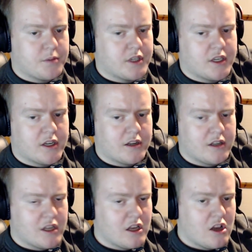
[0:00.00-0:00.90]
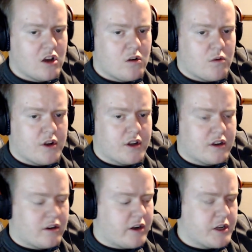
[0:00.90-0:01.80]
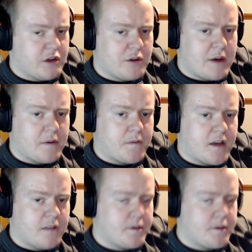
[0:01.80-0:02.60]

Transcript: But you know, what you're going to argue about for £5?